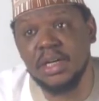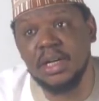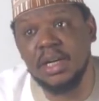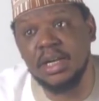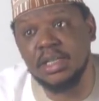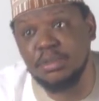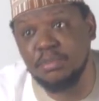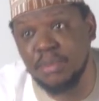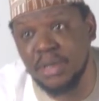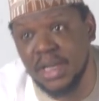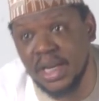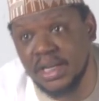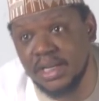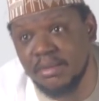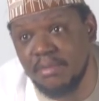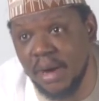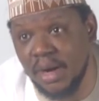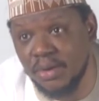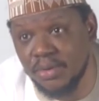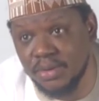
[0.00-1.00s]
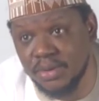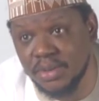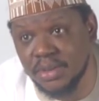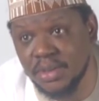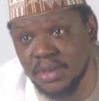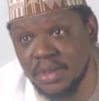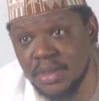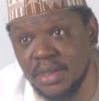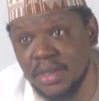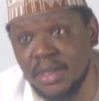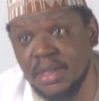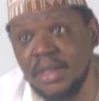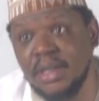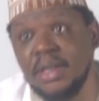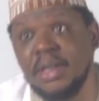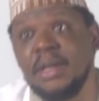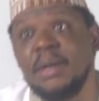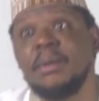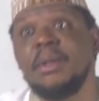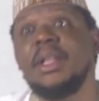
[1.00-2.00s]
Let's meet at the ballot.
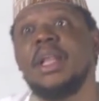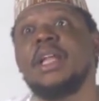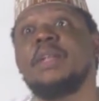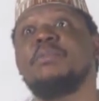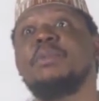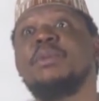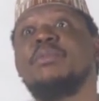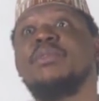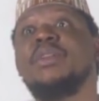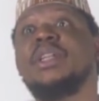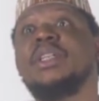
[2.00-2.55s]
Let people